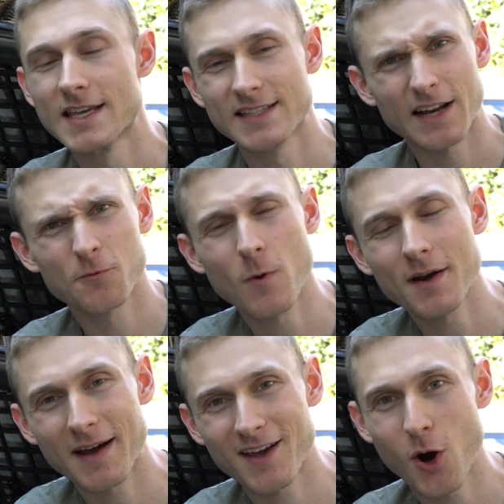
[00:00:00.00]
is that
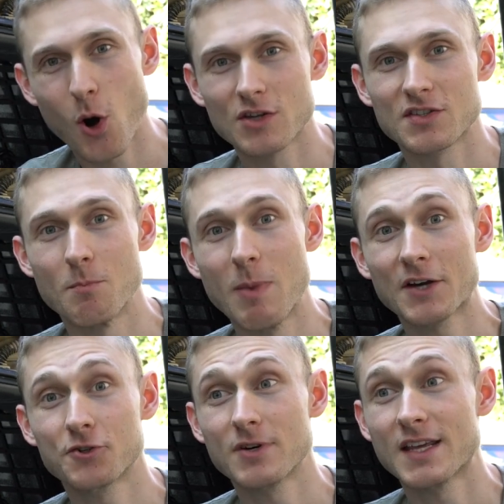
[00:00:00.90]
when my aux
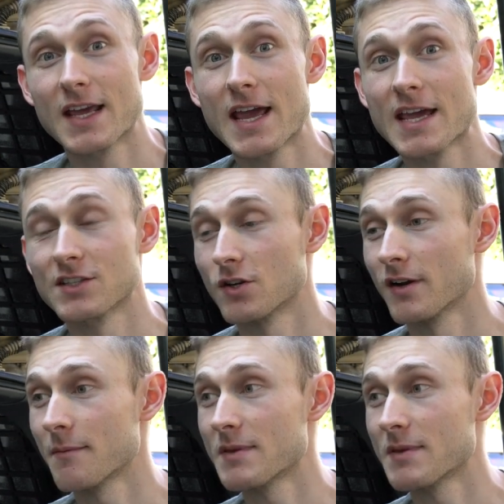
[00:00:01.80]
battery is gonna